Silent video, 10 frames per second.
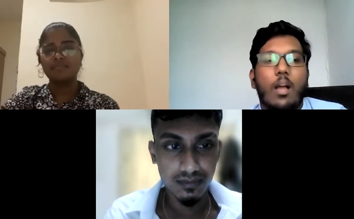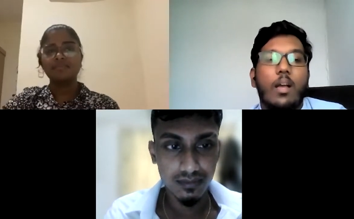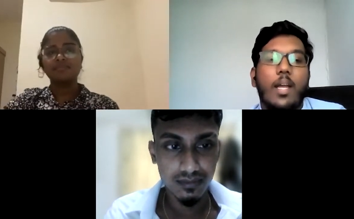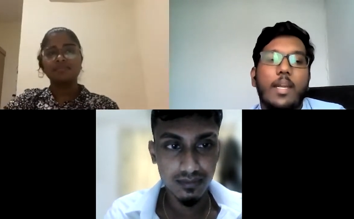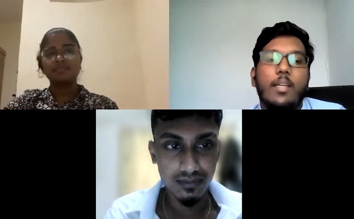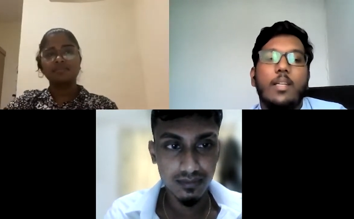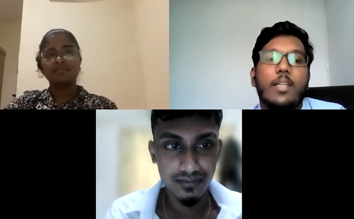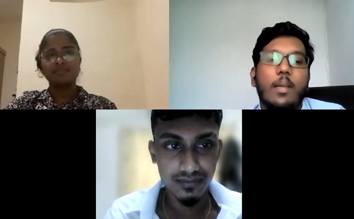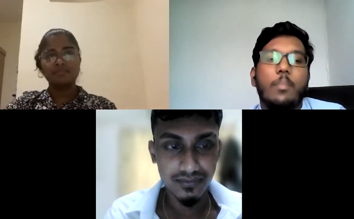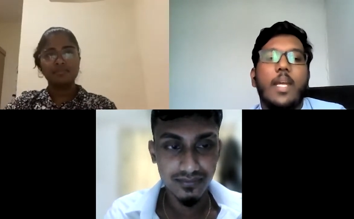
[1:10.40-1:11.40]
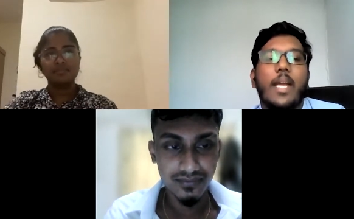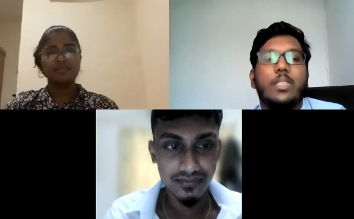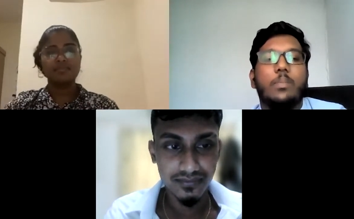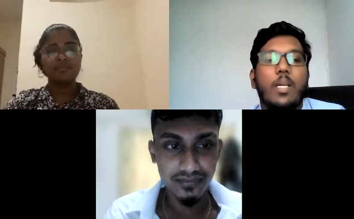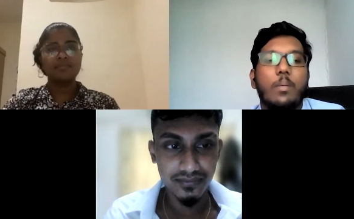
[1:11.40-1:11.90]
Speaker 1: Uh, and it can be
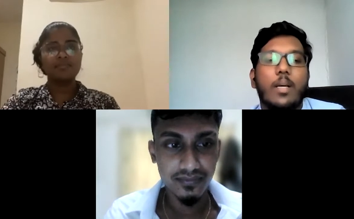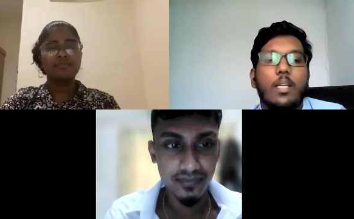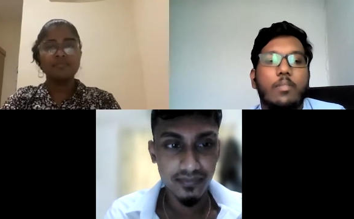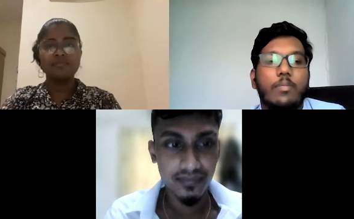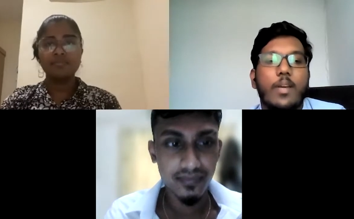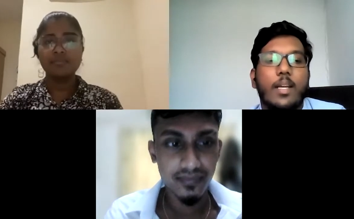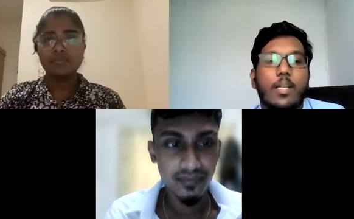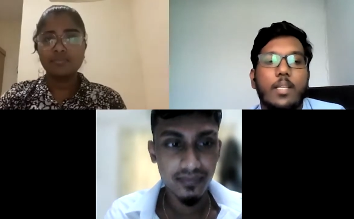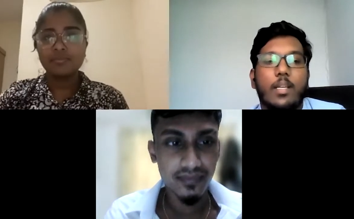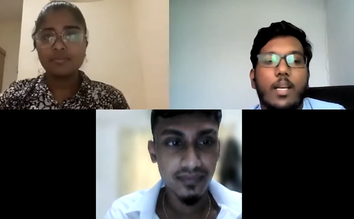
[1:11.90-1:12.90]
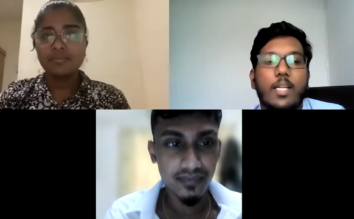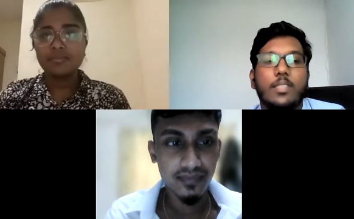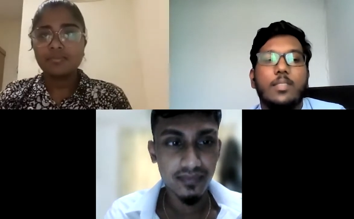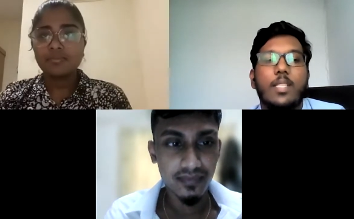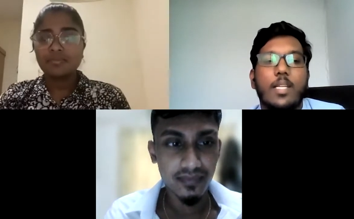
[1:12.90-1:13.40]
explained by the fact that the
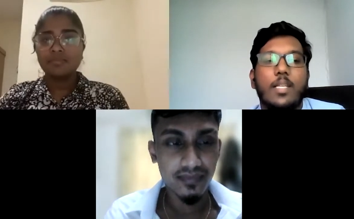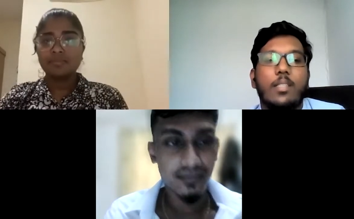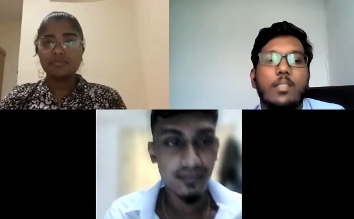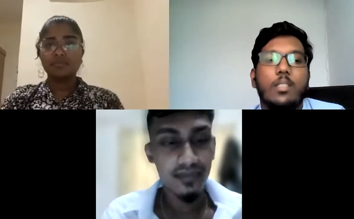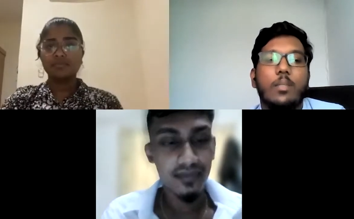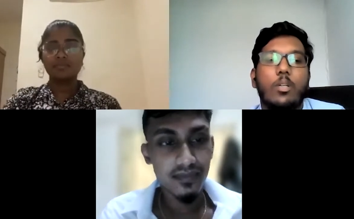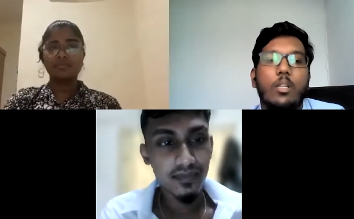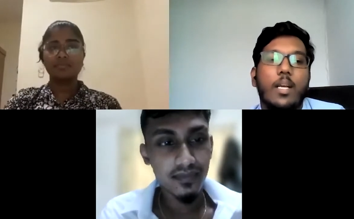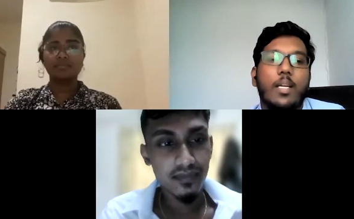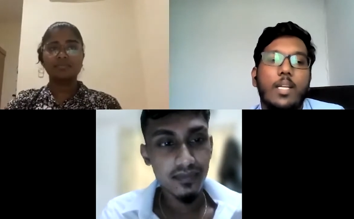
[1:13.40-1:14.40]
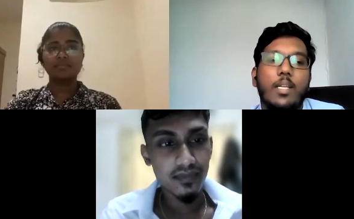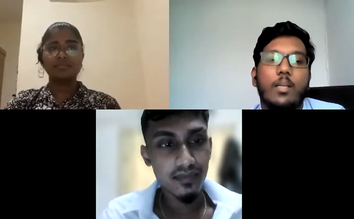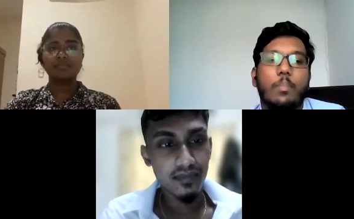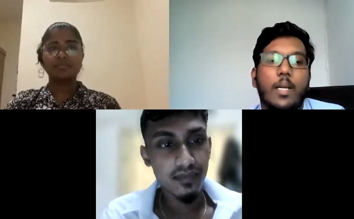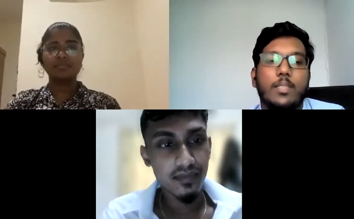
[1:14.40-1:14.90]
larger the uterus, the more likely the
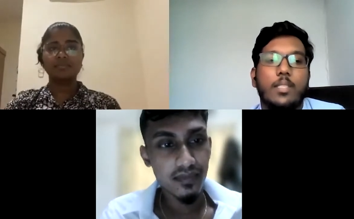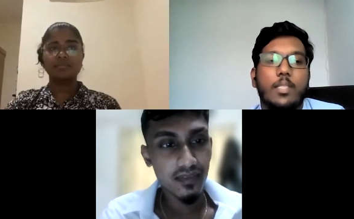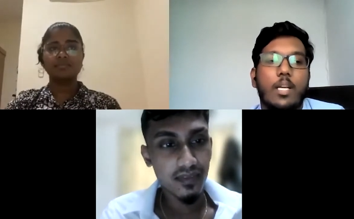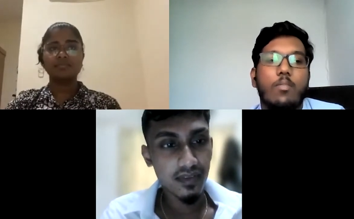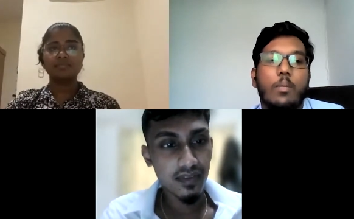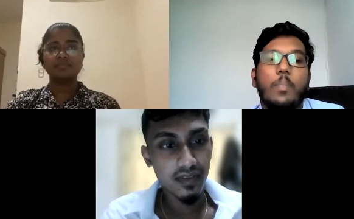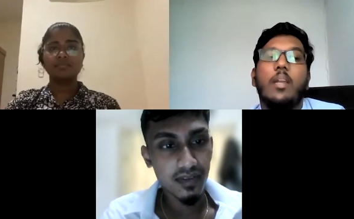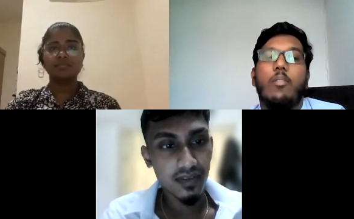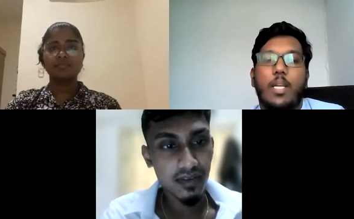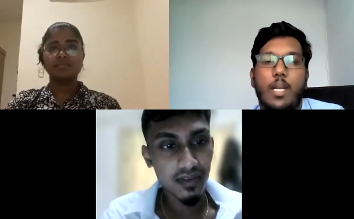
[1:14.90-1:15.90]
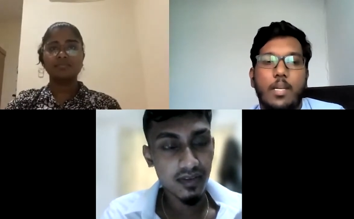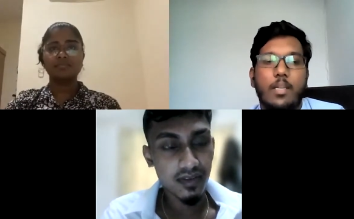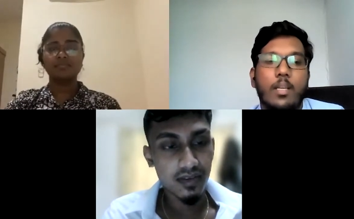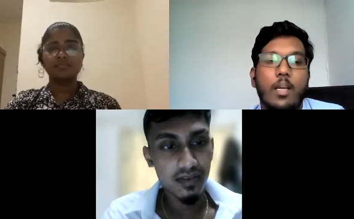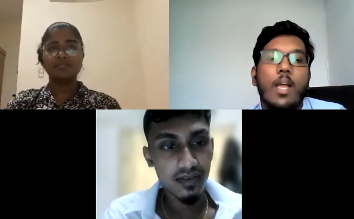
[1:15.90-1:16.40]
placenta will be retained.
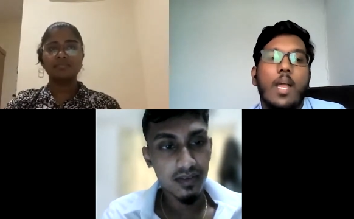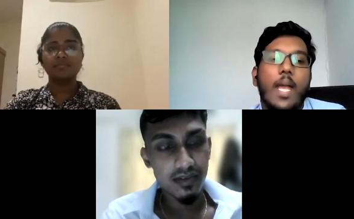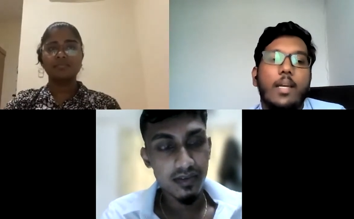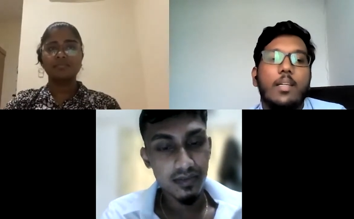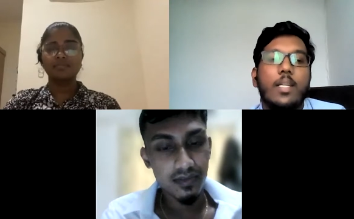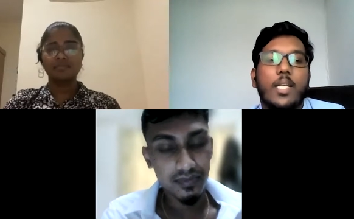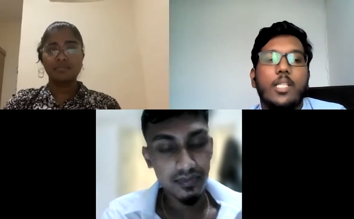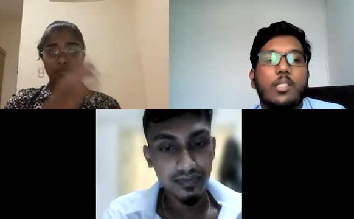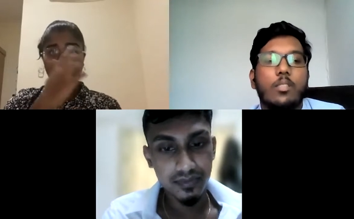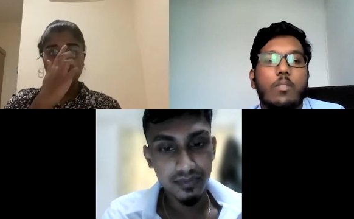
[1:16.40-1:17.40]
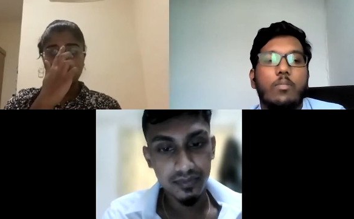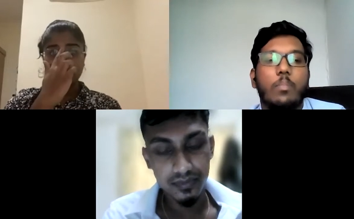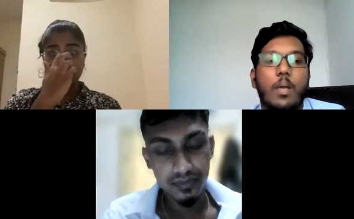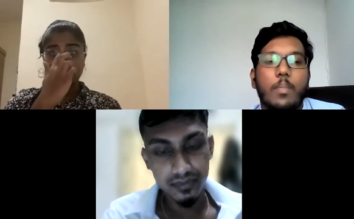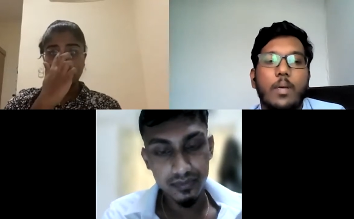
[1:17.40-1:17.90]
And the irritation of the
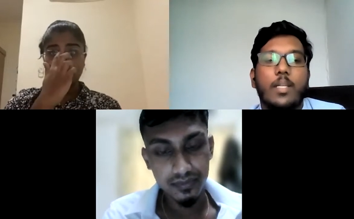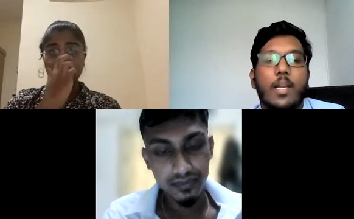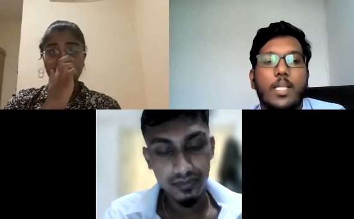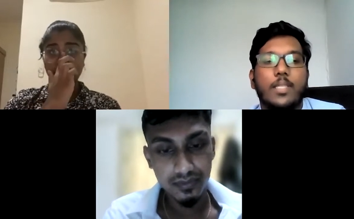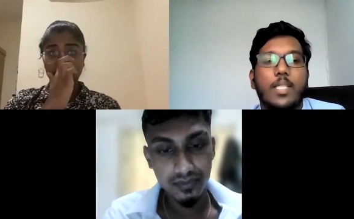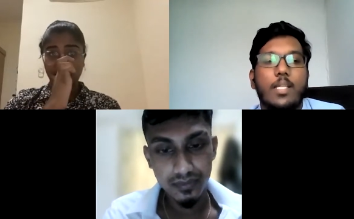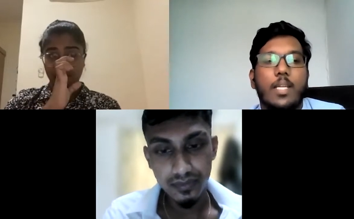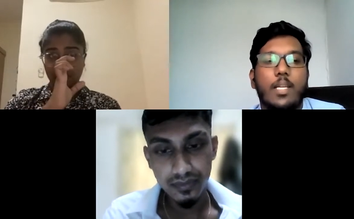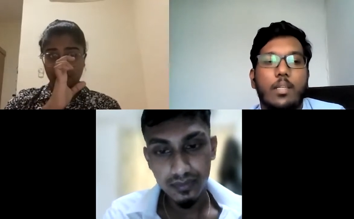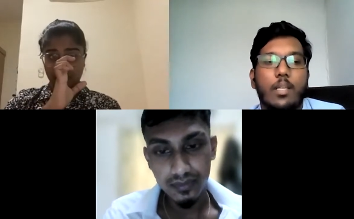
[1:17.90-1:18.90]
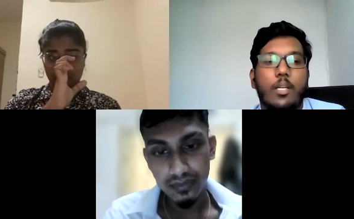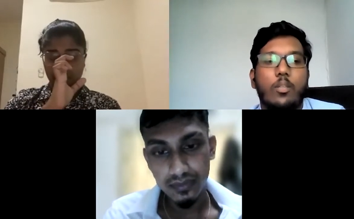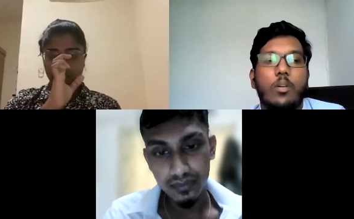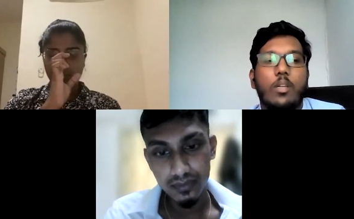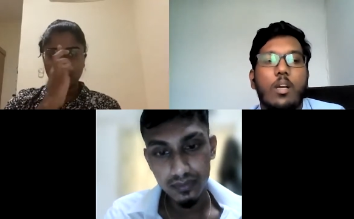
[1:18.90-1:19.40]
membrane can result in the
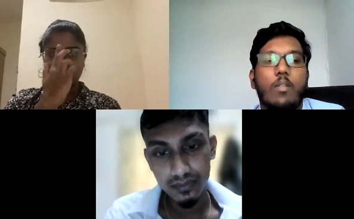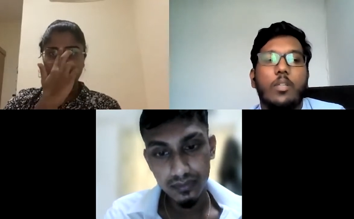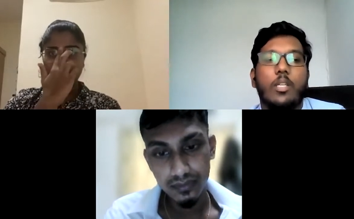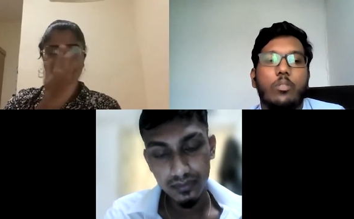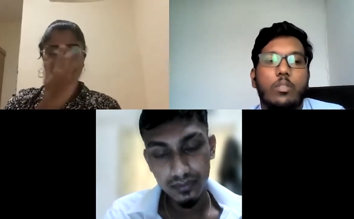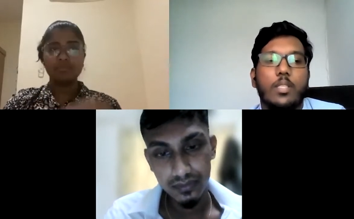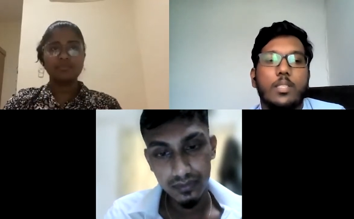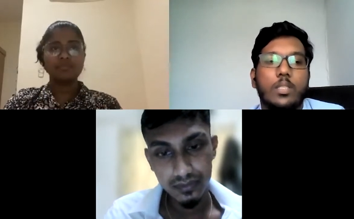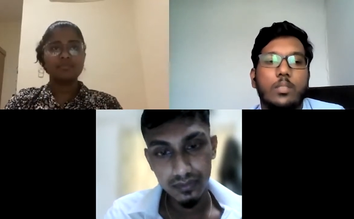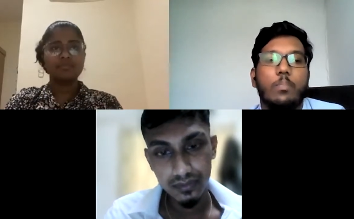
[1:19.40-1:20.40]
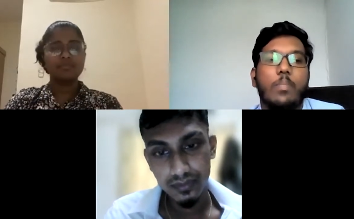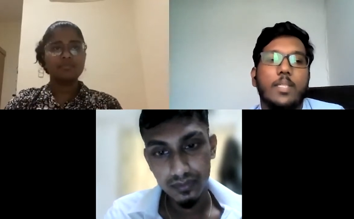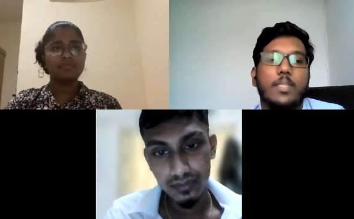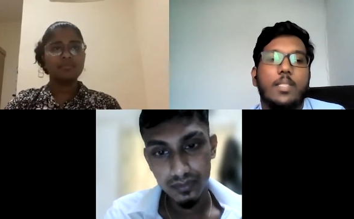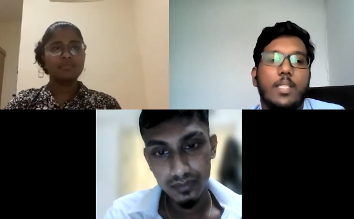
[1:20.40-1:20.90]
atonia of the uterus,
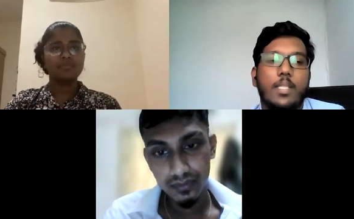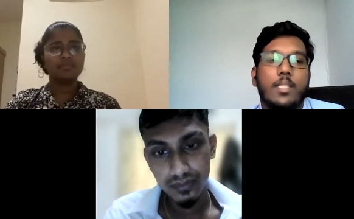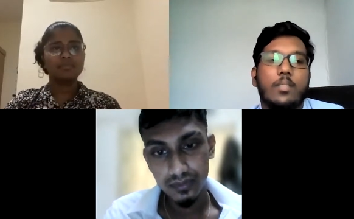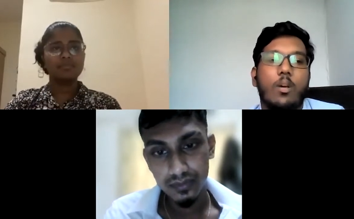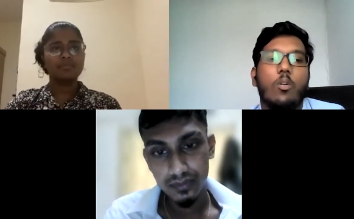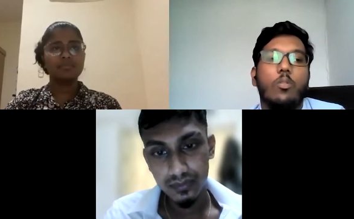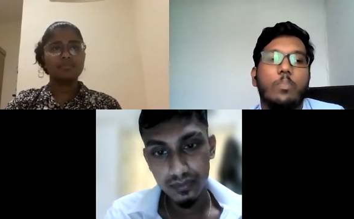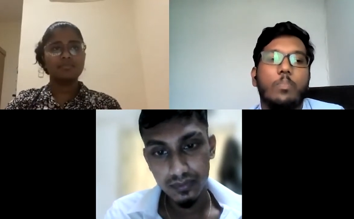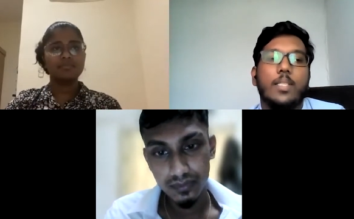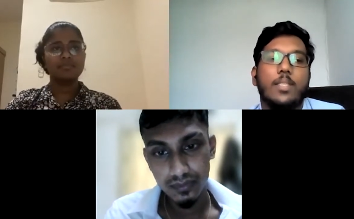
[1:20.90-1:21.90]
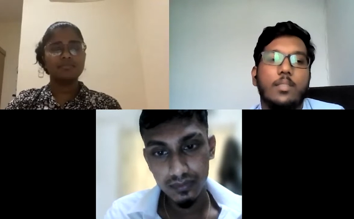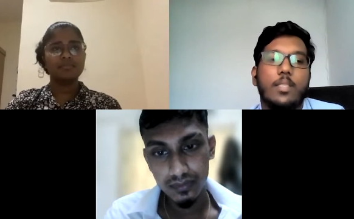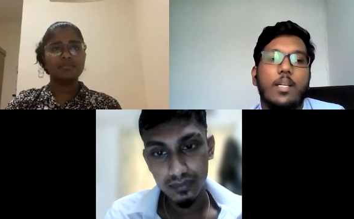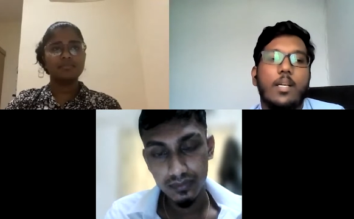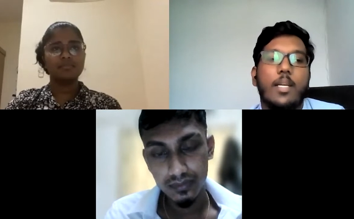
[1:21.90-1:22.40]
placentitis, or
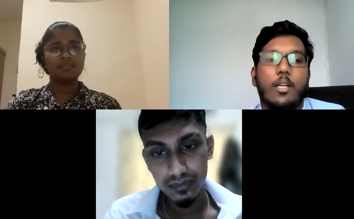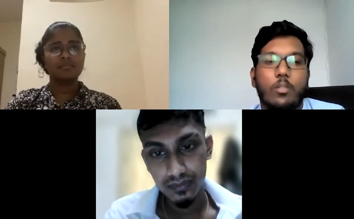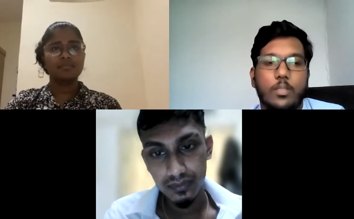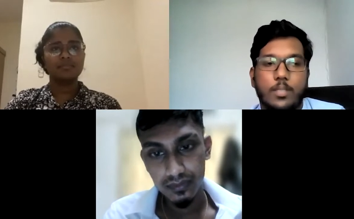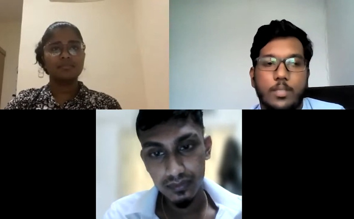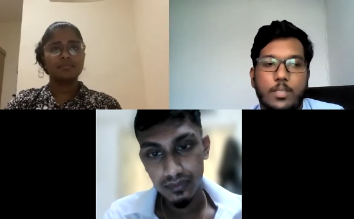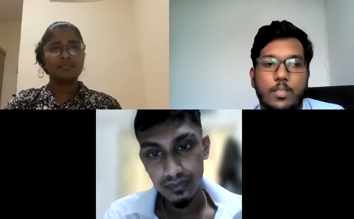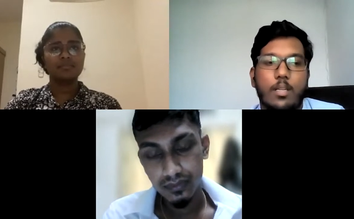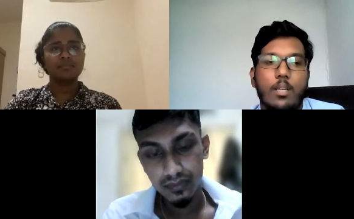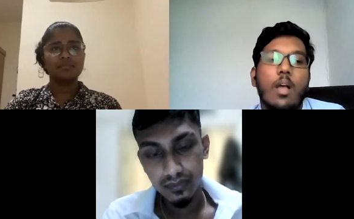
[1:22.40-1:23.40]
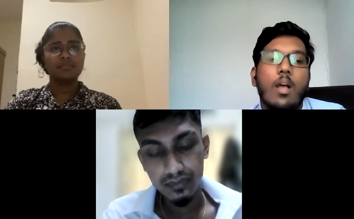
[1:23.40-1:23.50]
placental necrosis.